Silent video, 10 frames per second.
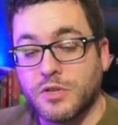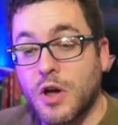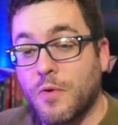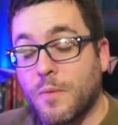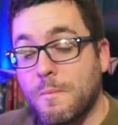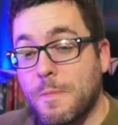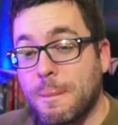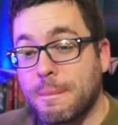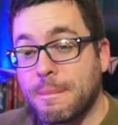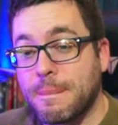No,
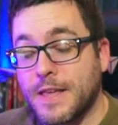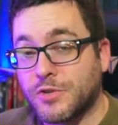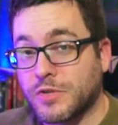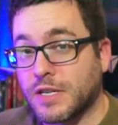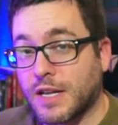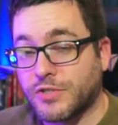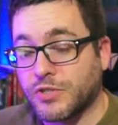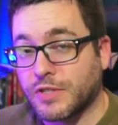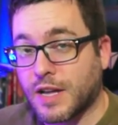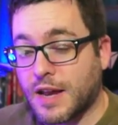interesting. I
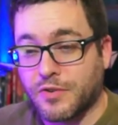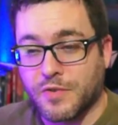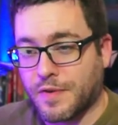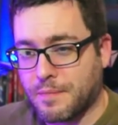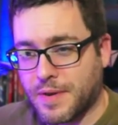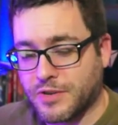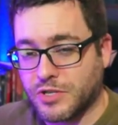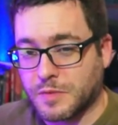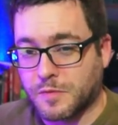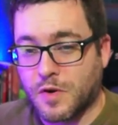took. I don't know if I've mentioned
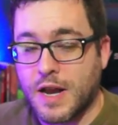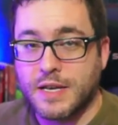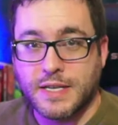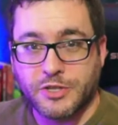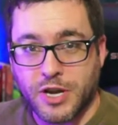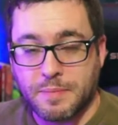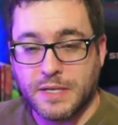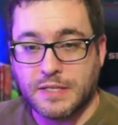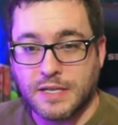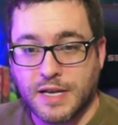this before. I did take
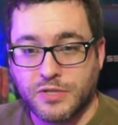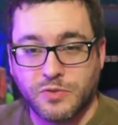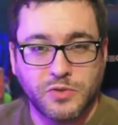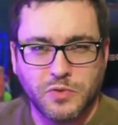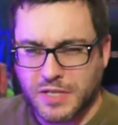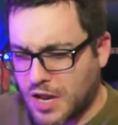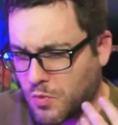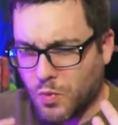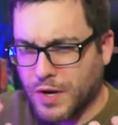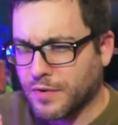Japanese in high school, so it's kind
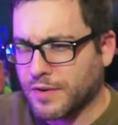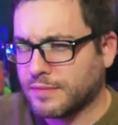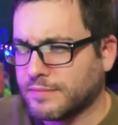of weird